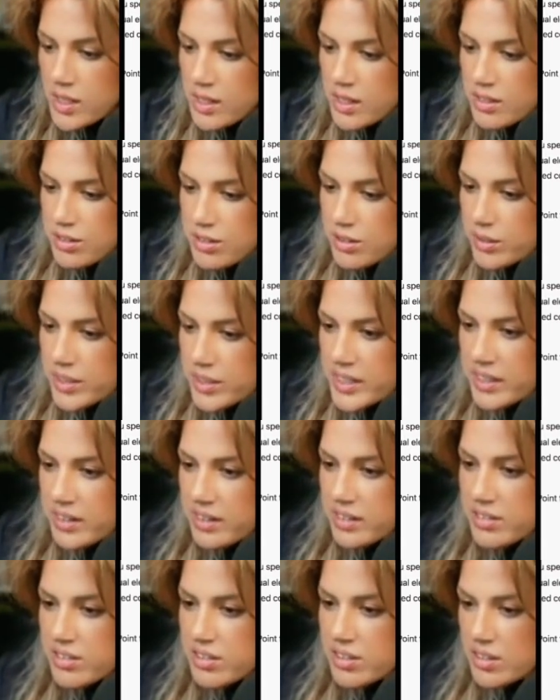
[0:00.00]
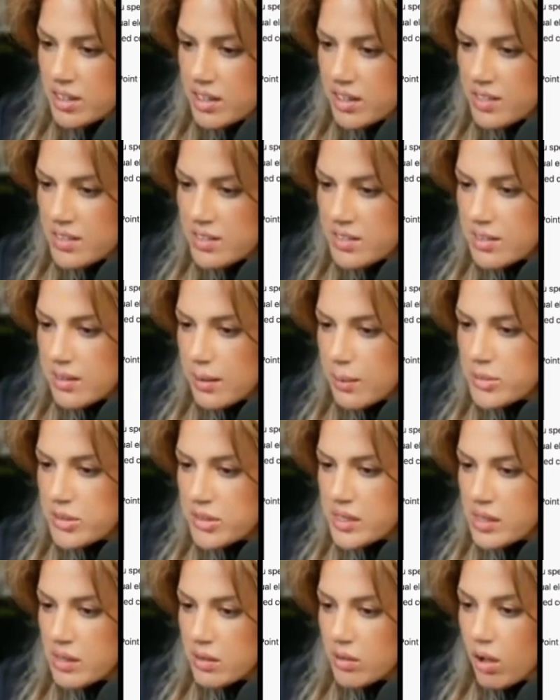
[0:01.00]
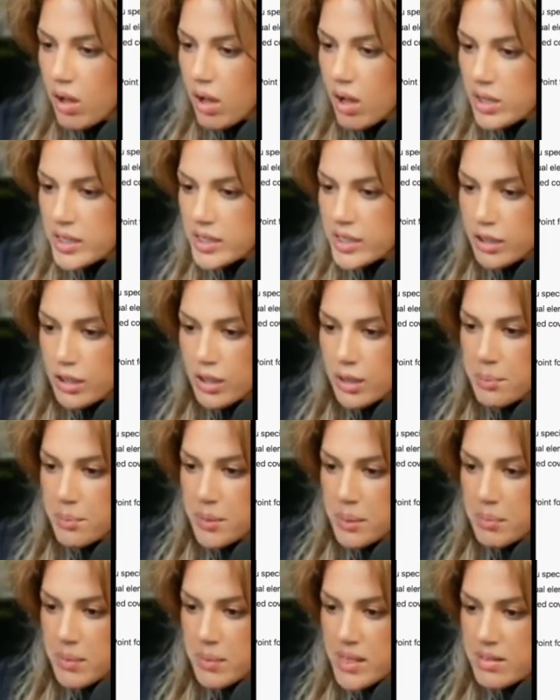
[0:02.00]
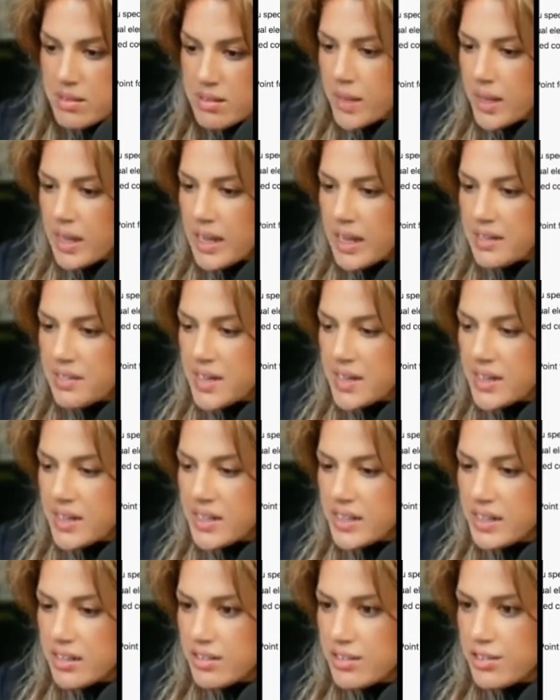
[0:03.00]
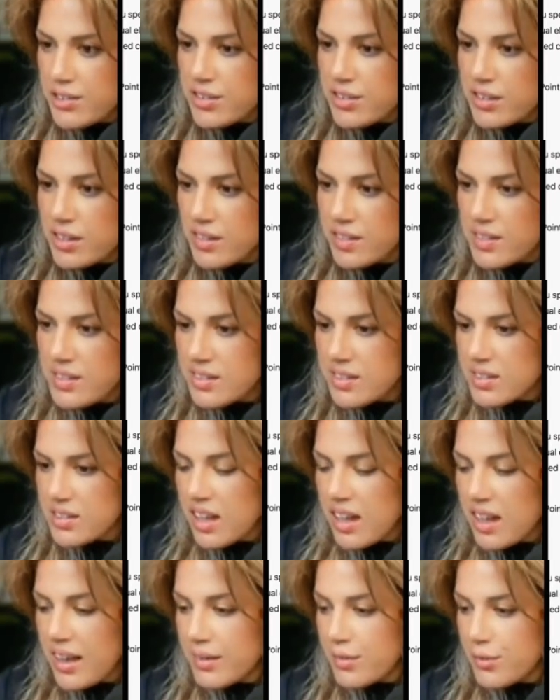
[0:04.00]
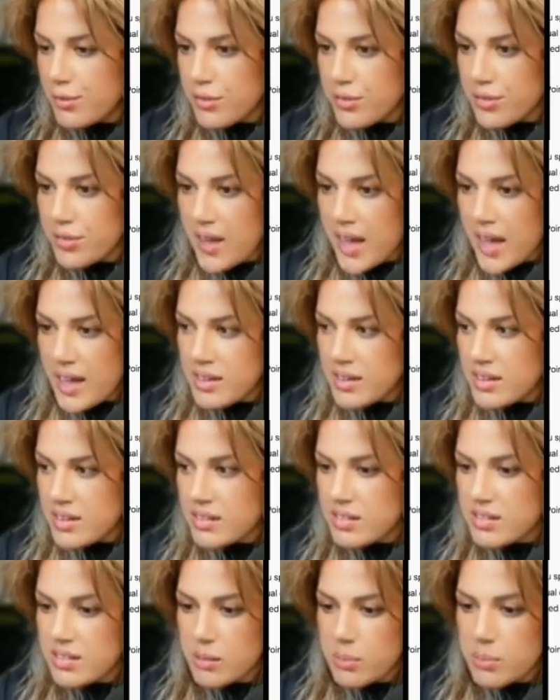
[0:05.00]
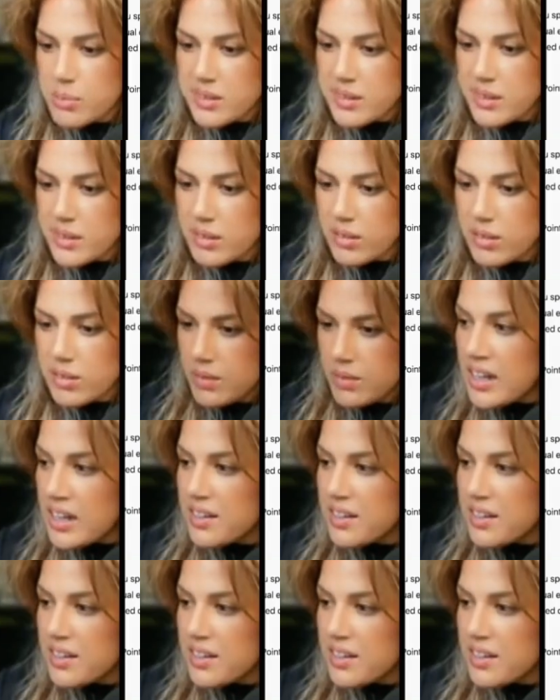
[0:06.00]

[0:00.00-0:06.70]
So here's the sub skill, audit your commitments. And then here's the slide for that sub skill.